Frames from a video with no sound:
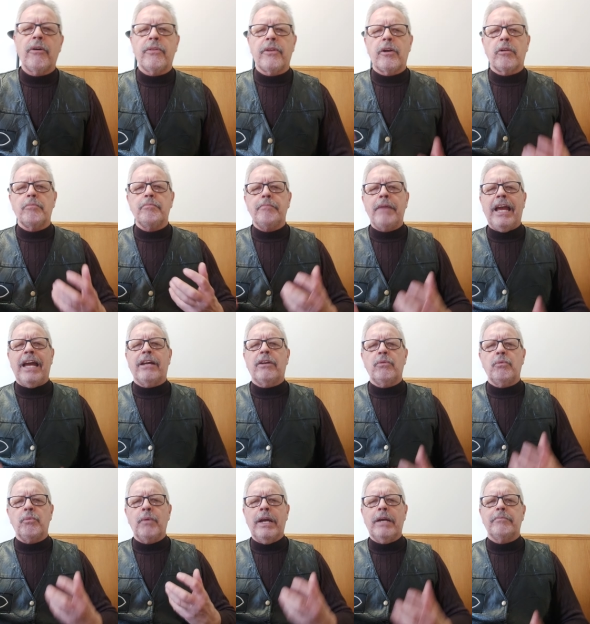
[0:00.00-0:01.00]
They're
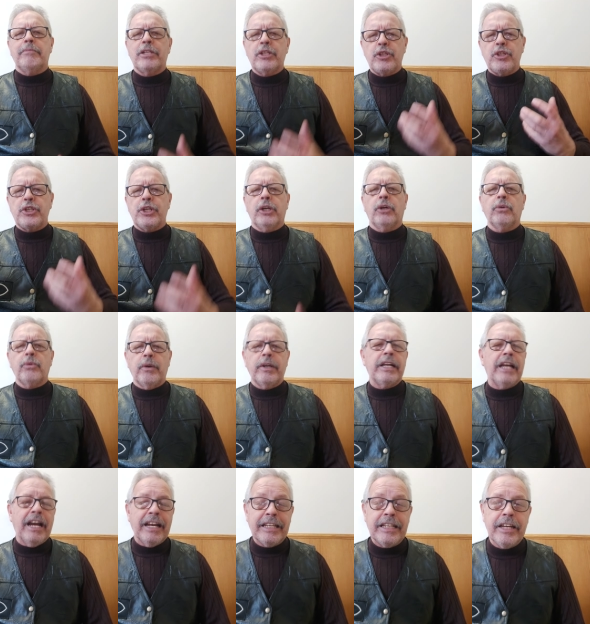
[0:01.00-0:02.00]
men, women,
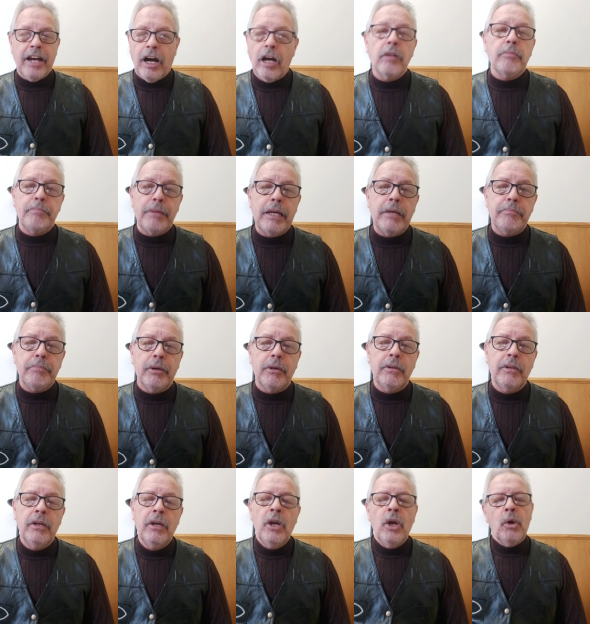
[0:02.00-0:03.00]
children, and young
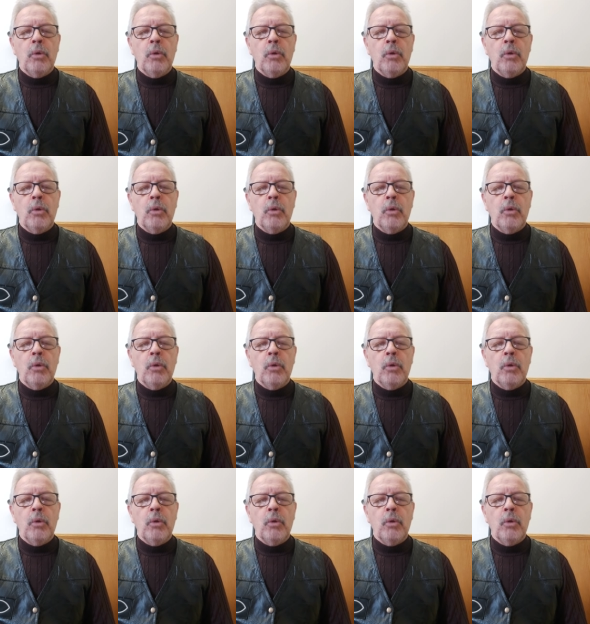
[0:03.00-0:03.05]
people.